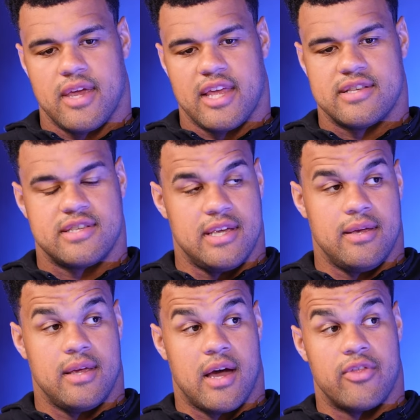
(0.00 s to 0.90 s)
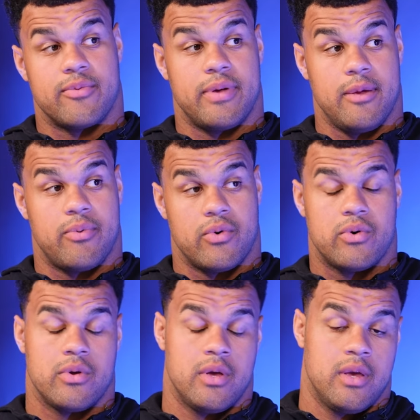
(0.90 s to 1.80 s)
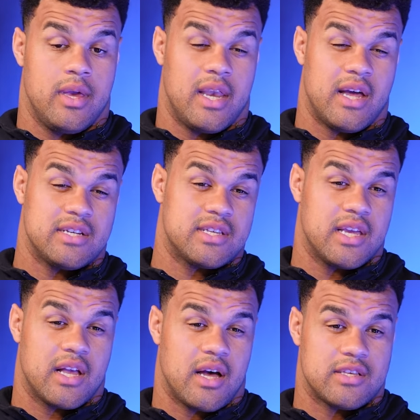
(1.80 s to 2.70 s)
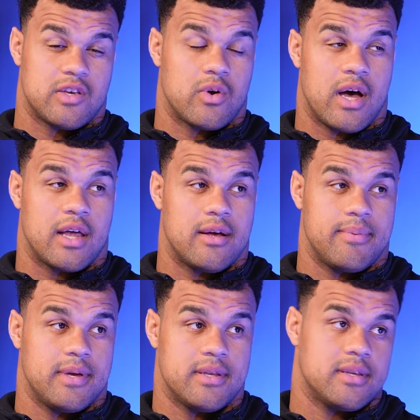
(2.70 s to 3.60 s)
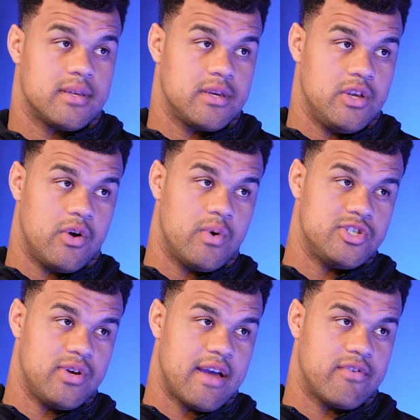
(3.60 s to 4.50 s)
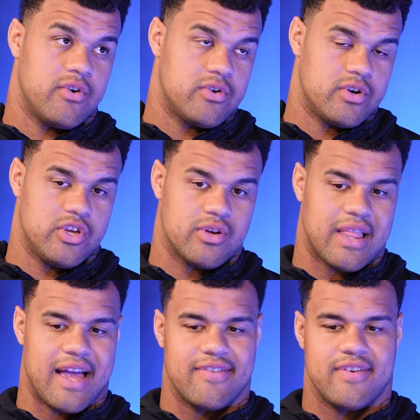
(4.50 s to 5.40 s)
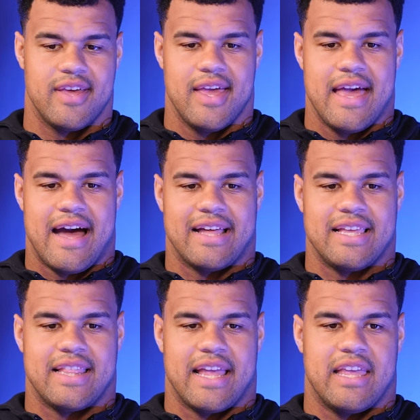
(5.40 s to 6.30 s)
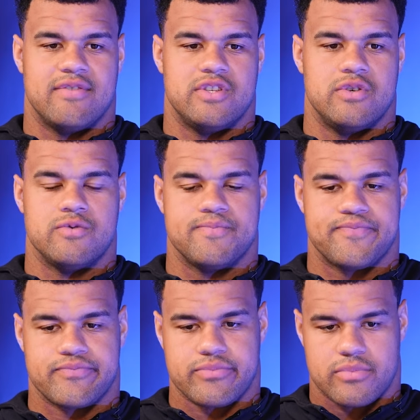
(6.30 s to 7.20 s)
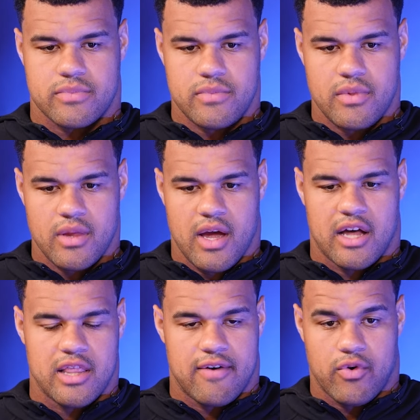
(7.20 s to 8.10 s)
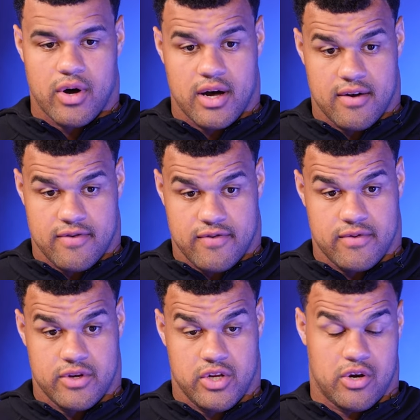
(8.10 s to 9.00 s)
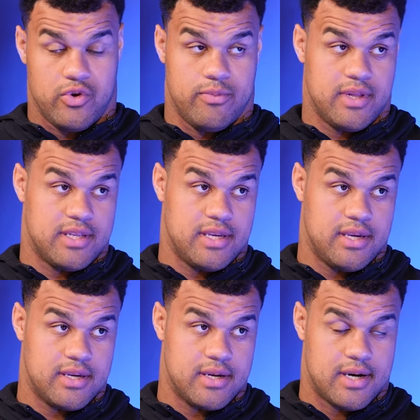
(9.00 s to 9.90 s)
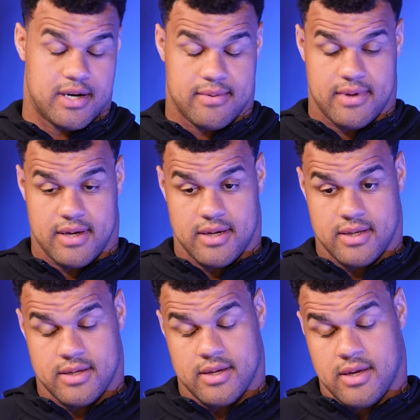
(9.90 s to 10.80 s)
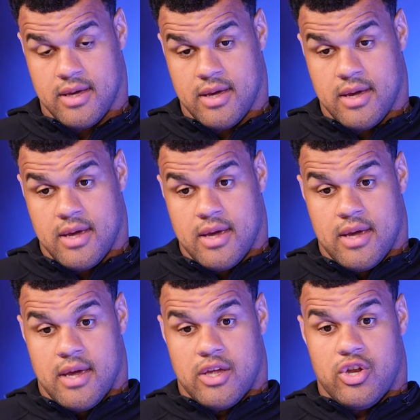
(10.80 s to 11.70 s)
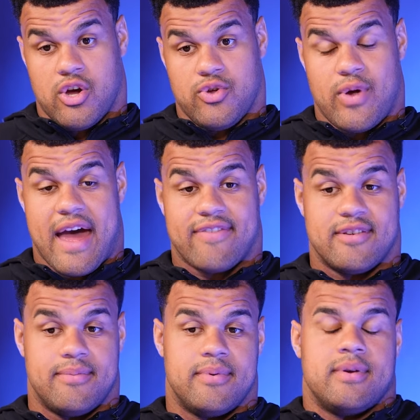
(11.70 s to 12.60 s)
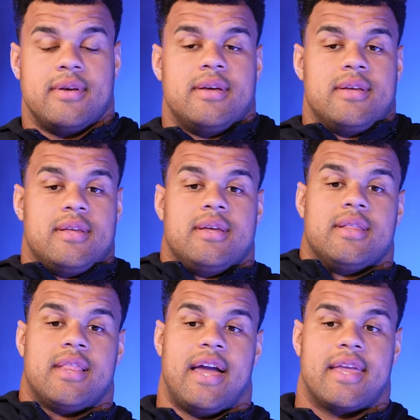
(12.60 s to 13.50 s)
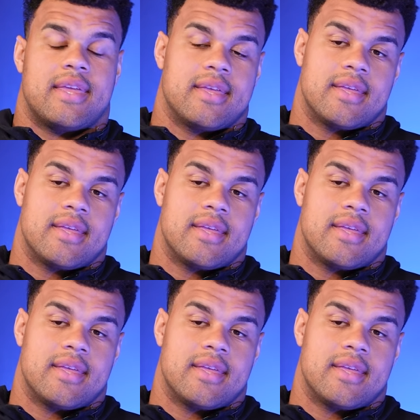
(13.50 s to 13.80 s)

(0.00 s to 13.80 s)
and see other people and not just get so caught up in, you know, what you have going on in your life, I think that gives you a level of, you know, humility. And, you know, you have to, like,